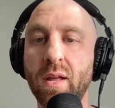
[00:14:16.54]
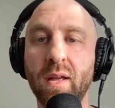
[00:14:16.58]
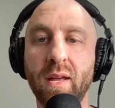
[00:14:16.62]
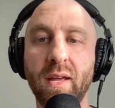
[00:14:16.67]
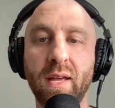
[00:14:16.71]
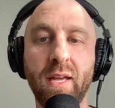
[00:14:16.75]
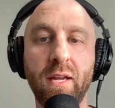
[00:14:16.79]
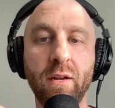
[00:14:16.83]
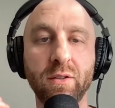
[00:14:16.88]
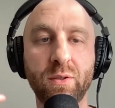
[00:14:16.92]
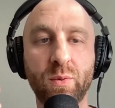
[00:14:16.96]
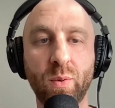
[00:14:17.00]

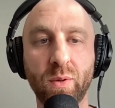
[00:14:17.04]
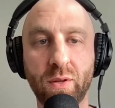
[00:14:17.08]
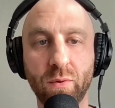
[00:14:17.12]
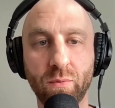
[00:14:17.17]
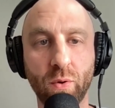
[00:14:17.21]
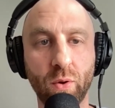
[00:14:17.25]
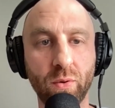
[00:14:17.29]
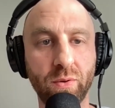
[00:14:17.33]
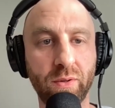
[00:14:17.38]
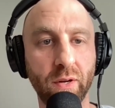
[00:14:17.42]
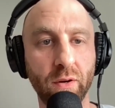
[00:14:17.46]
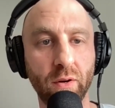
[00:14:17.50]
here's what the
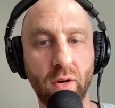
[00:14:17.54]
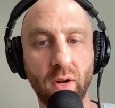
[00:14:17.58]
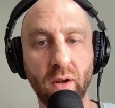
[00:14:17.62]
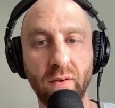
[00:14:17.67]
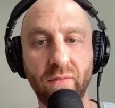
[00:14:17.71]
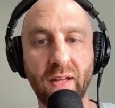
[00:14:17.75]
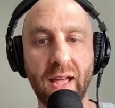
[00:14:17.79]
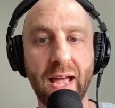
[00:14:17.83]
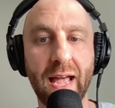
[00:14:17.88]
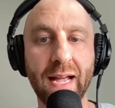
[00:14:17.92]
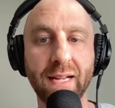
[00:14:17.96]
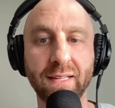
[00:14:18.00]
rotator
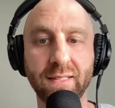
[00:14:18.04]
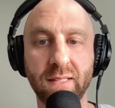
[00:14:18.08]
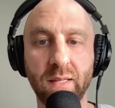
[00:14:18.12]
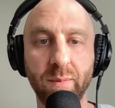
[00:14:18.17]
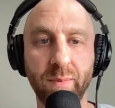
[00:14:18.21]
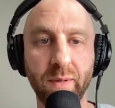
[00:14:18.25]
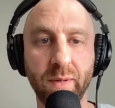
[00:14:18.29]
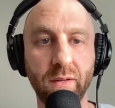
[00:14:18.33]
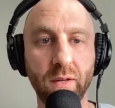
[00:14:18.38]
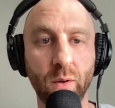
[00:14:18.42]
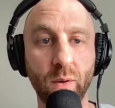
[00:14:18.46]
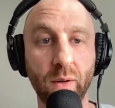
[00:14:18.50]
cuff has to
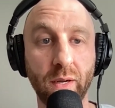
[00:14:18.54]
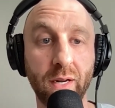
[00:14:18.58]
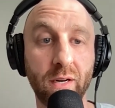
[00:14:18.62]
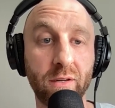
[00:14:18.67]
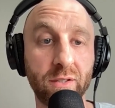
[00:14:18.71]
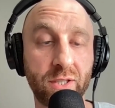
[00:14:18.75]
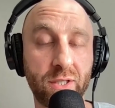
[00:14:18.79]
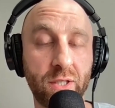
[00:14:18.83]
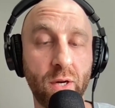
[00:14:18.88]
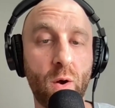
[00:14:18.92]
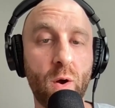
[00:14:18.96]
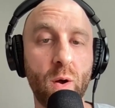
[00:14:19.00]
be doing. And I'll
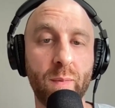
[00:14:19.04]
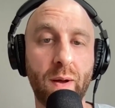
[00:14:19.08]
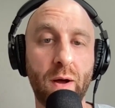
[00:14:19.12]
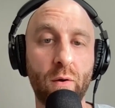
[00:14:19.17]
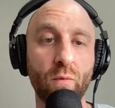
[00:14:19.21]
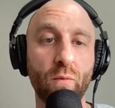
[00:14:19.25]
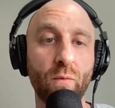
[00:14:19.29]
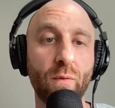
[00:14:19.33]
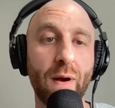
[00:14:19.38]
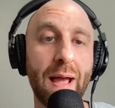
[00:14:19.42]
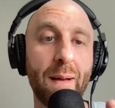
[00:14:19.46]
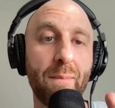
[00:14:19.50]
show him.
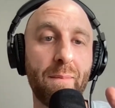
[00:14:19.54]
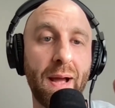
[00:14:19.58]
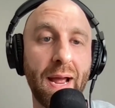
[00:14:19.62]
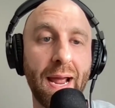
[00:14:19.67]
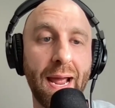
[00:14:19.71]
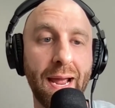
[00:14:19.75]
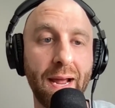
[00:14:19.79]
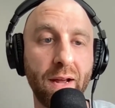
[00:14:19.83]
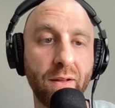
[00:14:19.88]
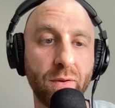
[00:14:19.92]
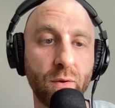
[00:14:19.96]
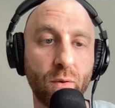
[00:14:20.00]
I'll wrap my
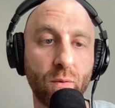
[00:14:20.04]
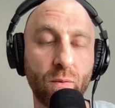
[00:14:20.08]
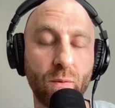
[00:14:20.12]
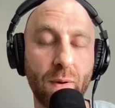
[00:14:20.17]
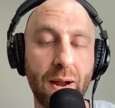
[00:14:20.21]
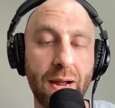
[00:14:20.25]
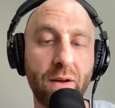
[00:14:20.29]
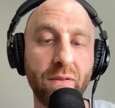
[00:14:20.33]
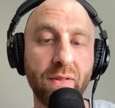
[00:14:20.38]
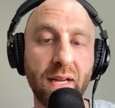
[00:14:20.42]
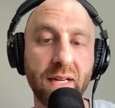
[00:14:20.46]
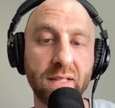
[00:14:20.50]
hand
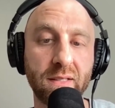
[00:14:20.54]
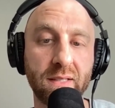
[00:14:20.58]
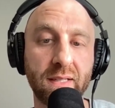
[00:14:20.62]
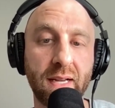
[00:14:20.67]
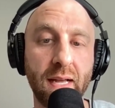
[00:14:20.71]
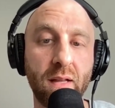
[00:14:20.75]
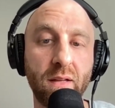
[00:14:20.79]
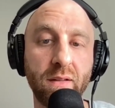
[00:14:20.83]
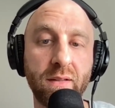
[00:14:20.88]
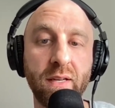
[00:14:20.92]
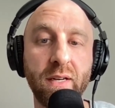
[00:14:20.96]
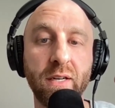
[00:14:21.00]
around that
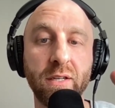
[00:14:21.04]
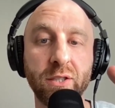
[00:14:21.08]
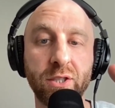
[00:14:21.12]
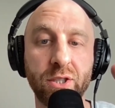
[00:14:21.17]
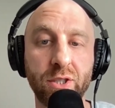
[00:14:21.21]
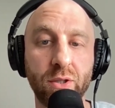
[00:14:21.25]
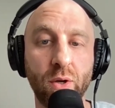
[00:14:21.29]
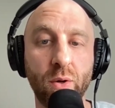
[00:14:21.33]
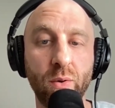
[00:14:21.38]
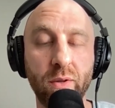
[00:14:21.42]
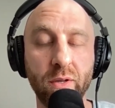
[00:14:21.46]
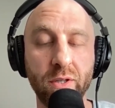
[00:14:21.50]
skeleton and
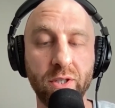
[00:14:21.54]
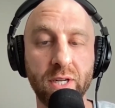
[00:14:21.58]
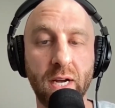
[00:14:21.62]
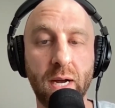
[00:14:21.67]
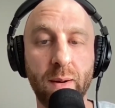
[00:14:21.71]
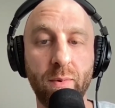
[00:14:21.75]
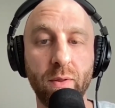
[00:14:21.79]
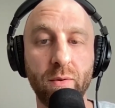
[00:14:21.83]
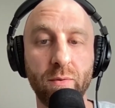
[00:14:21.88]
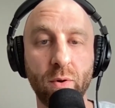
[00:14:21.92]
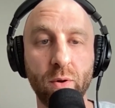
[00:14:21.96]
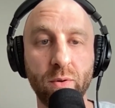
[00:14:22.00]
show the
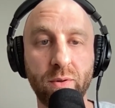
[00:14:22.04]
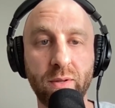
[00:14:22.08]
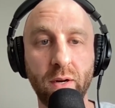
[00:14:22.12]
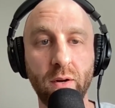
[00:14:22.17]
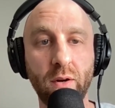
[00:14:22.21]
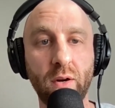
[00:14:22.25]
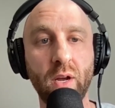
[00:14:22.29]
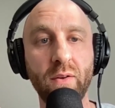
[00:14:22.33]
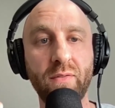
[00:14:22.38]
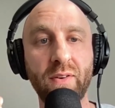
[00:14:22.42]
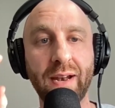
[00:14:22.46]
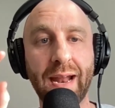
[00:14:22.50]
job of the
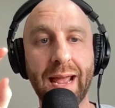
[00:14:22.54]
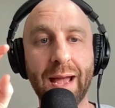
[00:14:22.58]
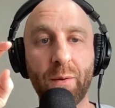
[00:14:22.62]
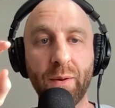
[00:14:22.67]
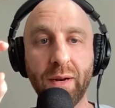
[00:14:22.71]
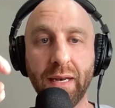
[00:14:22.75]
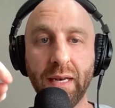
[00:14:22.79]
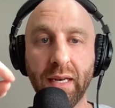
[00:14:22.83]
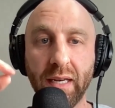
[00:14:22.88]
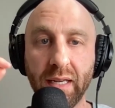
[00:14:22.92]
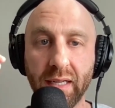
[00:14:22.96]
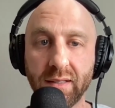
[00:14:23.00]
rotator cuff and how
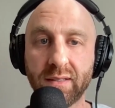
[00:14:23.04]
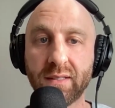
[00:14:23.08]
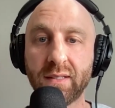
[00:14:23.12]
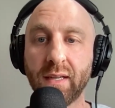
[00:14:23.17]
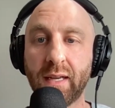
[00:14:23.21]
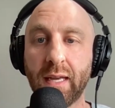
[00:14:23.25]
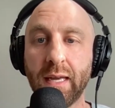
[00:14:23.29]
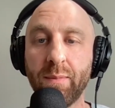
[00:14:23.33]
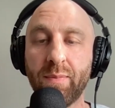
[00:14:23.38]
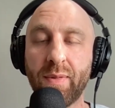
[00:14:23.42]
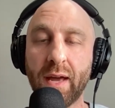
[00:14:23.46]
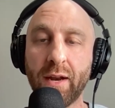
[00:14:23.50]
it needs to
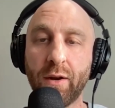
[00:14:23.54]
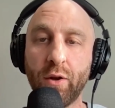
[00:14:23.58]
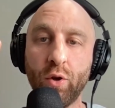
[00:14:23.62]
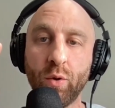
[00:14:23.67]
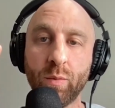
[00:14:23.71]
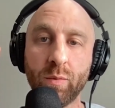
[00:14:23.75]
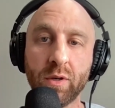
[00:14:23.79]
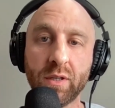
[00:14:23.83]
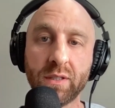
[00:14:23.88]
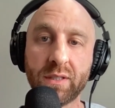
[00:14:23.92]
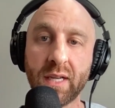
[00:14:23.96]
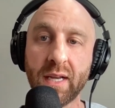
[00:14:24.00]
keep that
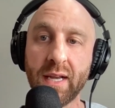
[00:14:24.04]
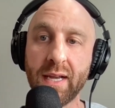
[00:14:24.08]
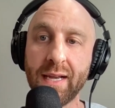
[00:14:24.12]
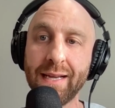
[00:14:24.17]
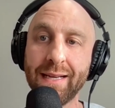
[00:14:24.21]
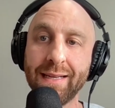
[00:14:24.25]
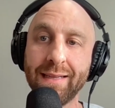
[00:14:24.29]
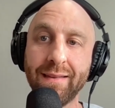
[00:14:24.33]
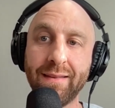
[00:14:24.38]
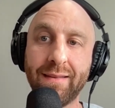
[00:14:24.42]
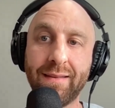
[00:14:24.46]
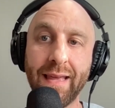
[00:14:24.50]
humerus
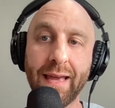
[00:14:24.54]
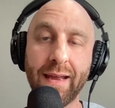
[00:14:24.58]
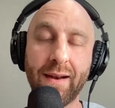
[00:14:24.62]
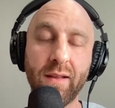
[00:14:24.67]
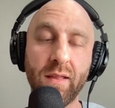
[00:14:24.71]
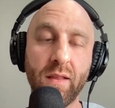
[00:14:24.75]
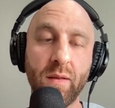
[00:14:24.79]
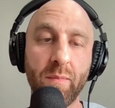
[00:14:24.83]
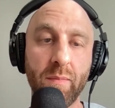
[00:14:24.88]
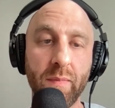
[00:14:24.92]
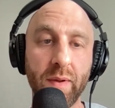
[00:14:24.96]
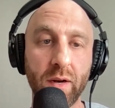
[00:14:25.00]
dead
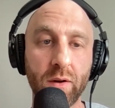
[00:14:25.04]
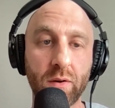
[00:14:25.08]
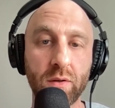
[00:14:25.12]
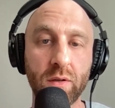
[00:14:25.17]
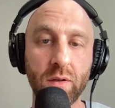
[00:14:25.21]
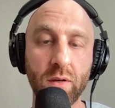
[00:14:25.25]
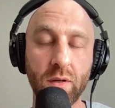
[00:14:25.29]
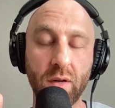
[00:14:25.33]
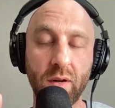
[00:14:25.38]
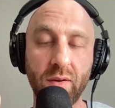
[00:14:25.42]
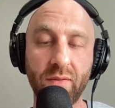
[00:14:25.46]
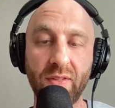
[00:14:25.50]
in the
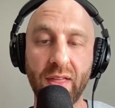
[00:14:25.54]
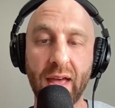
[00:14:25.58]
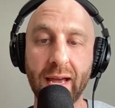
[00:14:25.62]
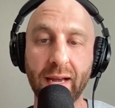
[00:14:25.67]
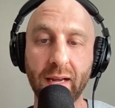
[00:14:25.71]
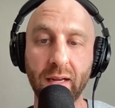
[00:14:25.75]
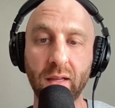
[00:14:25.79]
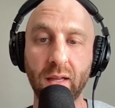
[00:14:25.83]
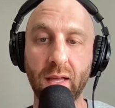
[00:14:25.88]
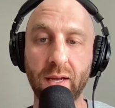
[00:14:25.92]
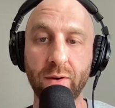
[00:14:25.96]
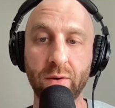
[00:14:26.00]
middle of
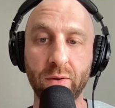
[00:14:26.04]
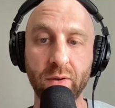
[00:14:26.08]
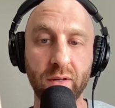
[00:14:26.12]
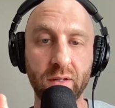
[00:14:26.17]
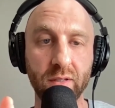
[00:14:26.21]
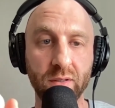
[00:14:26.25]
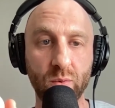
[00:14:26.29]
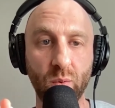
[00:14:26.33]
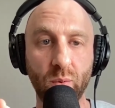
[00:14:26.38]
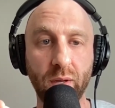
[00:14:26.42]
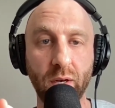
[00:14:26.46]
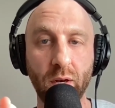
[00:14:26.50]
that glenoid,
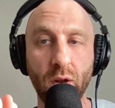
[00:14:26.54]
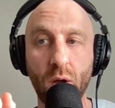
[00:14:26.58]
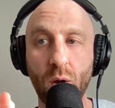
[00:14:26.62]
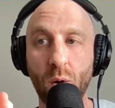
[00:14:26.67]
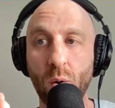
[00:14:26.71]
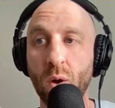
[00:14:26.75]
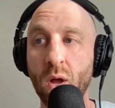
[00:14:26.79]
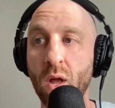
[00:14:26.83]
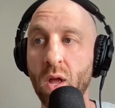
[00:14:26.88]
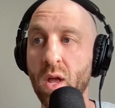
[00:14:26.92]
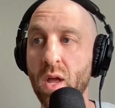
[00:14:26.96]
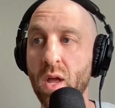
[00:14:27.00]
because we know